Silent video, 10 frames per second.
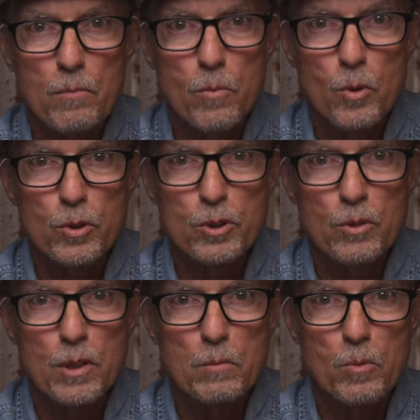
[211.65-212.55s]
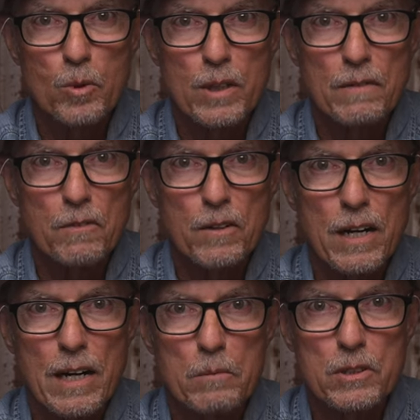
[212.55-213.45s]
more so in the morning for
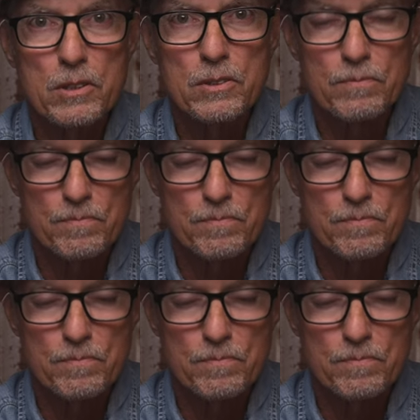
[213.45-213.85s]
hybrids.